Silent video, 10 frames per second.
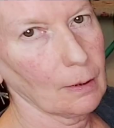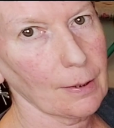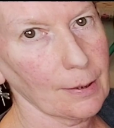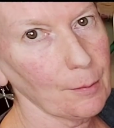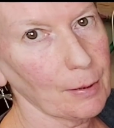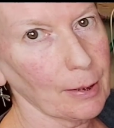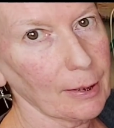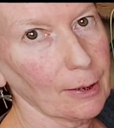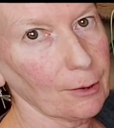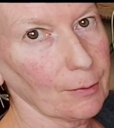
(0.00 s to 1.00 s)
I'll steam the
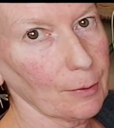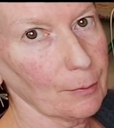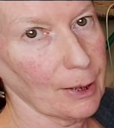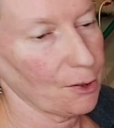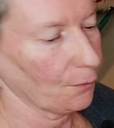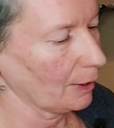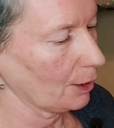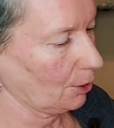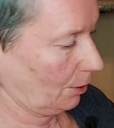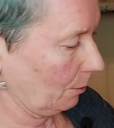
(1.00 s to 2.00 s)
heck out of it when it's
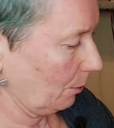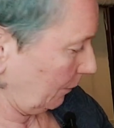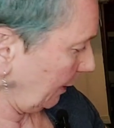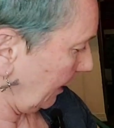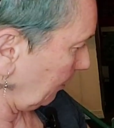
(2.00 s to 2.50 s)
finished, so hopefully